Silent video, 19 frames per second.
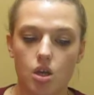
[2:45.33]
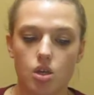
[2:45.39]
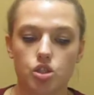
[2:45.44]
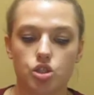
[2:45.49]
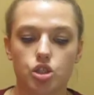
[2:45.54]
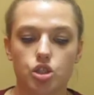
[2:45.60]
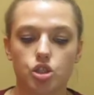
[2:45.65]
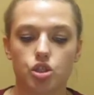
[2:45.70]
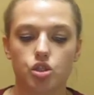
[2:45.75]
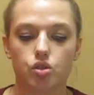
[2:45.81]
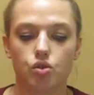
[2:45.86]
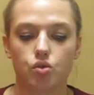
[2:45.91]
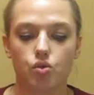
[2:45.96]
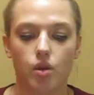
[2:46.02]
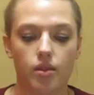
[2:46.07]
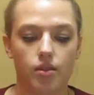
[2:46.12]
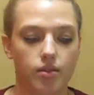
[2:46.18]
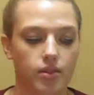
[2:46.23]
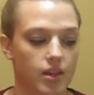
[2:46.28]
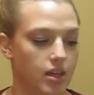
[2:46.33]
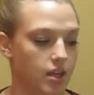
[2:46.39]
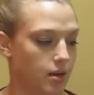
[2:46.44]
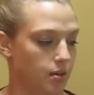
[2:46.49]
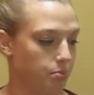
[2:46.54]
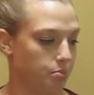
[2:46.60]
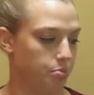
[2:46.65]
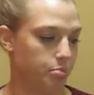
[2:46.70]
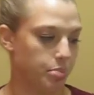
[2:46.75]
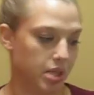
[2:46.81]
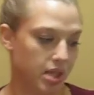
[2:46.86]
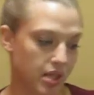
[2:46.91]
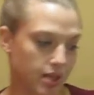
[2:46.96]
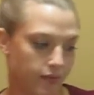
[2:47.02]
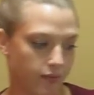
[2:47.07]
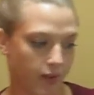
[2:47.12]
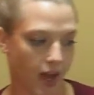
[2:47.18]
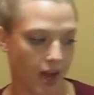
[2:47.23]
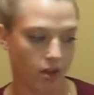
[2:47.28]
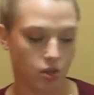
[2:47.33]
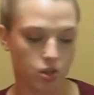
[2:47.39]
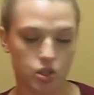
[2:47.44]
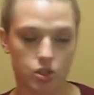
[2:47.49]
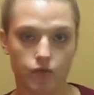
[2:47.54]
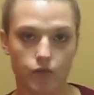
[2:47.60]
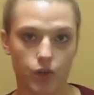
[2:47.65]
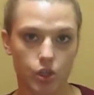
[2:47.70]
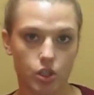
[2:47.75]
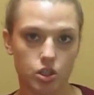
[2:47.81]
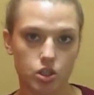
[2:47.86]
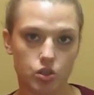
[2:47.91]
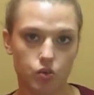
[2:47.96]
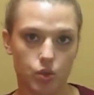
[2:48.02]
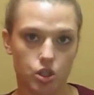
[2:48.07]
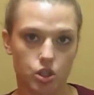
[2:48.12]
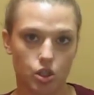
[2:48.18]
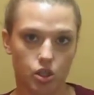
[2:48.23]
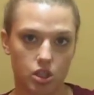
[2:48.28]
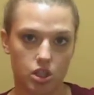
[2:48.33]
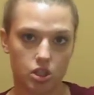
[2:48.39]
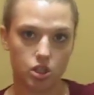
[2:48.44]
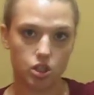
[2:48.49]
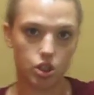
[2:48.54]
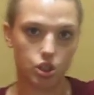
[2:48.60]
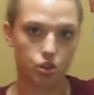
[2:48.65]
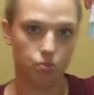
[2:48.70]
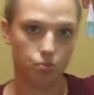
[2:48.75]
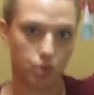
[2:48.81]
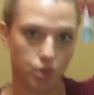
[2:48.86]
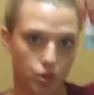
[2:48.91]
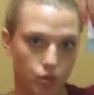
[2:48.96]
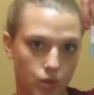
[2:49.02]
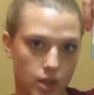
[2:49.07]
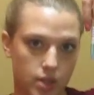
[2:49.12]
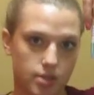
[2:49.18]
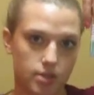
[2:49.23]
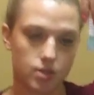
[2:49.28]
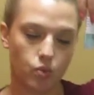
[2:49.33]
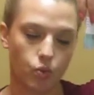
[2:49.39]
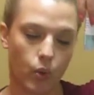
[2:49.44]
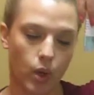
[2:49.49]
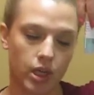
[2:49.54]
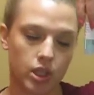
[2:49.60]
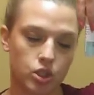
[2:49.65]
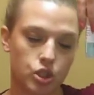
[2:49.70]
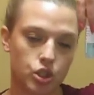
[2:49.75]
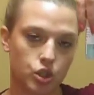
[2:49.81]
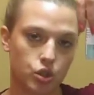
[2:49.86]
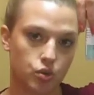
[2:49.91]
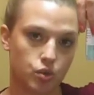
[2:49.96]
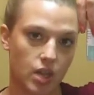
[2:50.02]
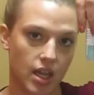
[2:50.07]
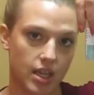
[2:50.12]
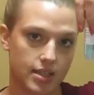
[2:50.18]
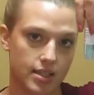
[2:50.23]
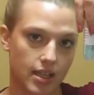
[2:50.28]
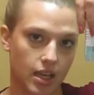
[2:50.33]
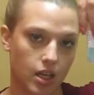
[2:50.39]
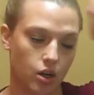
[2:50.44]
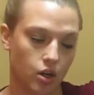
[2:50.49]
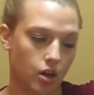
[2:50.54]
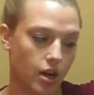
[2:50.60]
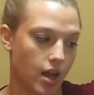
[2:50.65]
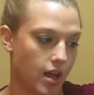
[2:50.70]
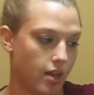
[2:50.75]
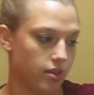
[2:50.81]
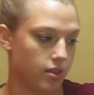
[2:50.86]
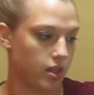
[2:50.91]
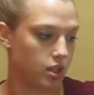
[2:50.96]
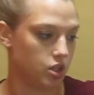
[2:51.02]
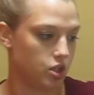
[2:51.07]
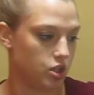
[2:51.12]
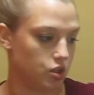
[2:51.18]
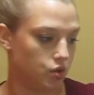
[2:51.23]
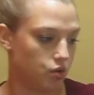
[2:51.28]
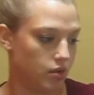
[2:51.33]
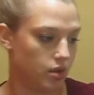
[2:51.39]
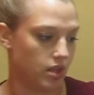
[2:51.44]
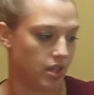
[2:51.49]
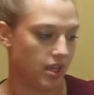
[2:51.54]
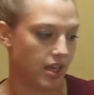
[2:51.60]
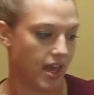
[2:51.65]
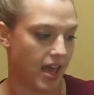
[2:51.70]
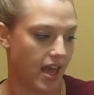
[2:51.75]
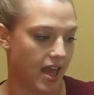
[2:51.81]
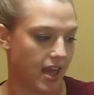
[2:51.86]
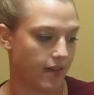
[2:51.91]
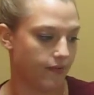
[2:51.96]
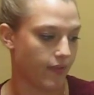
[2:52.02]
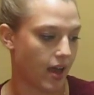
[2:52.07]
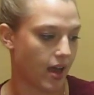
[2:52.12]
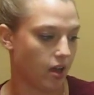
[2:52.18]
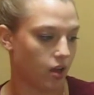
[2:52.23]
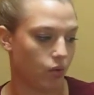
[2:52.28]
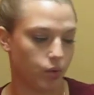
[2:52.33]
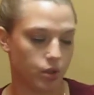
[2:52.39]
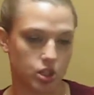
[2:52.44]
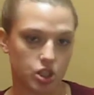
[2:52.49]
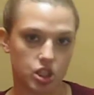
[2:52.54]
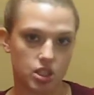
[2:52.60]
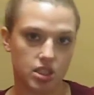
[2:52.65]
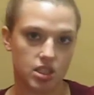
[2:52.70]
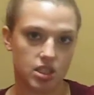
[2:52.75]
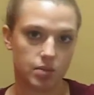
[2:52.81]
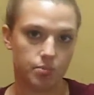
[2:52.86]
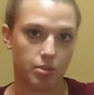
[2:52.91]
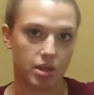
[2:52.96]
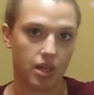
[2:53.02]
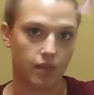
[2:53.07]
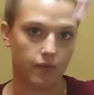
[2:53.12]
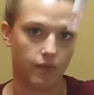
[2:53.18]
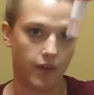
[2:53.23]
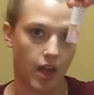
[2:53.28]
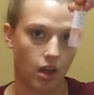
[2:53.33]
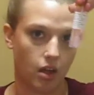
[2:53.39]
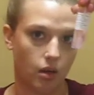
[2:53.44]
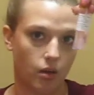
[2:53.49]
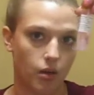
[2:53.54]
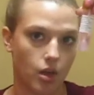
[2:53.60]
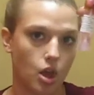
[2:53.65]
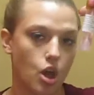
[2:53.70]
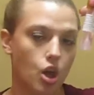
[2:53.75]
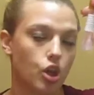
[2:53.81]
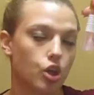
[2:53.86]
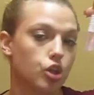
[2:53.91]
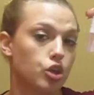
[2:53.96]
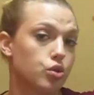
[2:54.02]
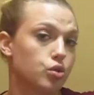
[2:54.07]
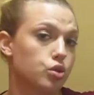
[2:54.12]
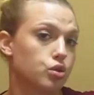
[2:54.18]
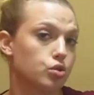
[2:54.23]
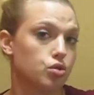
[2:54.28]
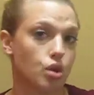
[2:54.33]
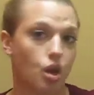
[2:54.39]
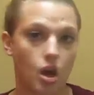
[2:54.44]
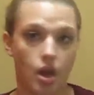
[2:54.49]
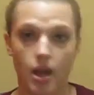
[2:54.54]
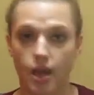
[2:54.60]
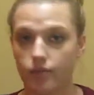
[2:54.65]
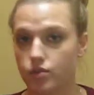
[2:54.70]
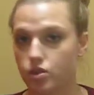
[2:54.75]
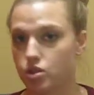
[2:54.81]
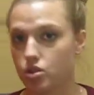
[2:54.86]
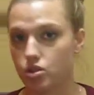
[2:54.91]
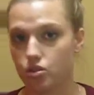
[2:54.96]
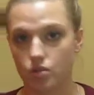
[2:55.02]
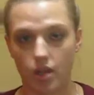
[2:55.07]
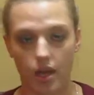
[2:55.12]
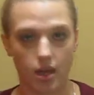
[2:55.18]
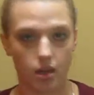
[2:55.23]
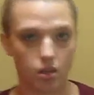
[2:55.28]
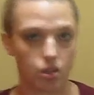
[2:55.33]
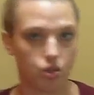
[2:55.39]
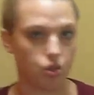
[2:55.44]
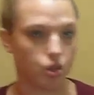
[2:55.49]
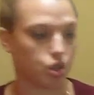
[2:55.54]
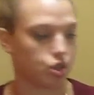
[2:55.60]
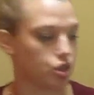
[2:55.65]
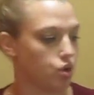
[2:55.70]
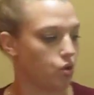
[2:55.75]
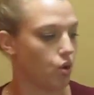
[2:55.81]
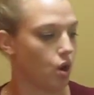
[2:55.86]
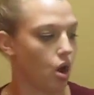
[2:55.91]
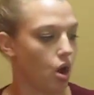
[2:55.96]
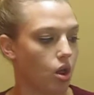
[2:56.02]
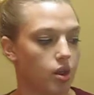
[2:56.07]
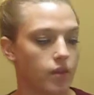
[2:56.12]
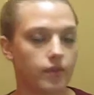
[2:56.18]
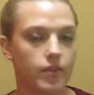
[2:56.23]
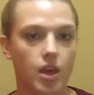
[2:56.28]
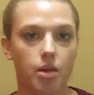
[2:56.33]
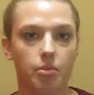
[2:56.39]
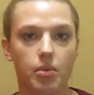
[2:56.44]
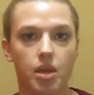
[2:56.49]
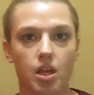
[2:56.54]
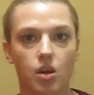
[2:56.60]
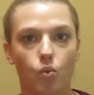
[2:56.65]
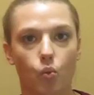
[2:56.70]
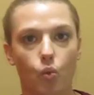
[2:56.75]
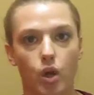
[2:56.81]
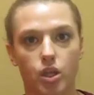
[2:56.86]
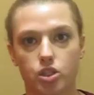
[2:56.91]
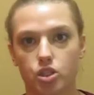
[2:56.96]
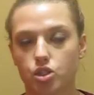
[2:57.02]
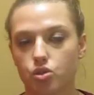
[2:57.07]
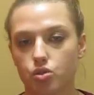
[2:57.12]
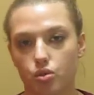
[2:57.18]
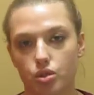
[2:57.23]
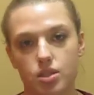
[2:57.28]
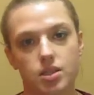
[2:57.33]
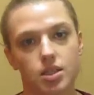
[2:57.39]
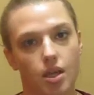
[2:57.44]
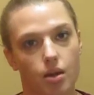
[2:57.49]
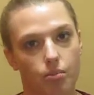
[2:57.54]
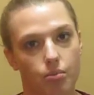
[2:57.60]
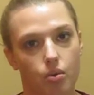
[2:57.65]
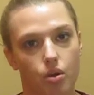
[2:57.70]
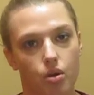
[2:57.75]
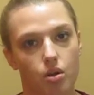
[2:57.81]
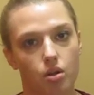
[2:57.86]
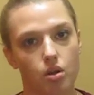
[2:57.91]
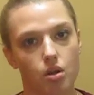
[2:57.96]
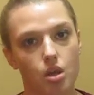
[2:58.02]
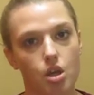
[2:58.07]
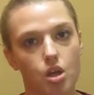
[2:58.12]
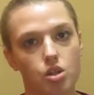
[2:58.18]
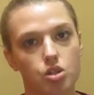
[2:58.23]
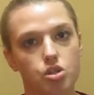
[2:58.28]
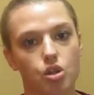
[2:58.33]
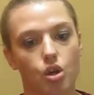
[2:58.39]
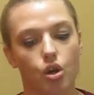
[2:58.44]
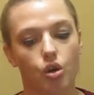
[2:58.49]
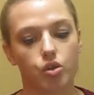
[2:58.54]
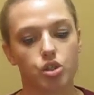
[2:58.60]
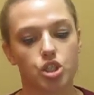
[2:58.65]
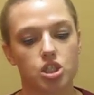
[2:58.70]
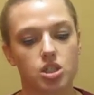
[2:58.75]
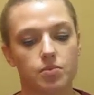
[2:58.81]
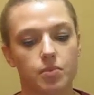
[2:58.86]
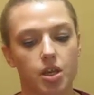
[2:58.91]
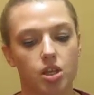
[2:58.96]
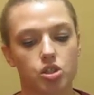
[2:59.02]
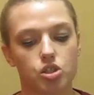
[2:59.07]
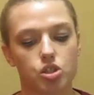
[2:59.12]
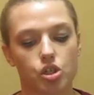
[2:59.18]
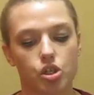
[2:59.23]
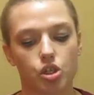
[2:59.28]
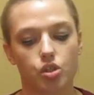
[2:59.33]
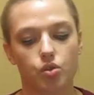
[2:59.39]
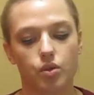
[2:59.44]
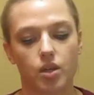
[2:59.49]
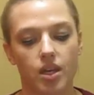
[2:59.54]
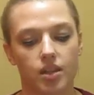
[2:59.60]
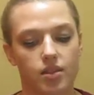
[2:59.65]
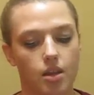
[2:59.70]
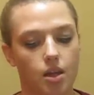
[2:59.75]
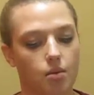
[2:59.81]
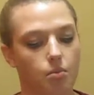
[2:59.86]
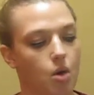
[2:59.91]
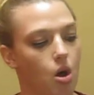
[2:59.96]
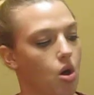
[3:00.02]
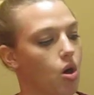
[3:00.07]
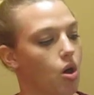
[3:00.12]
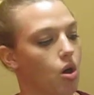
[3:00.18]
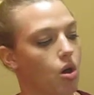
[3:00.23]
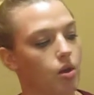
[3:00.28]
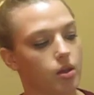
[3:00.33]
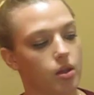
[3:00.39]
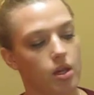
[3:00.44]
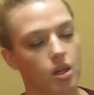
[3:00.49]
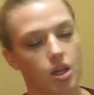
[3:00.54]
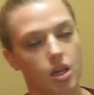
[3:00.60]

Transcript: to do the B vials first, which are these 2 blue ones, wait 2 days later, and then do the A vial, which is this pink vial. You do not have to do that. You could do all of them in one stool sample. So just make sure you get them all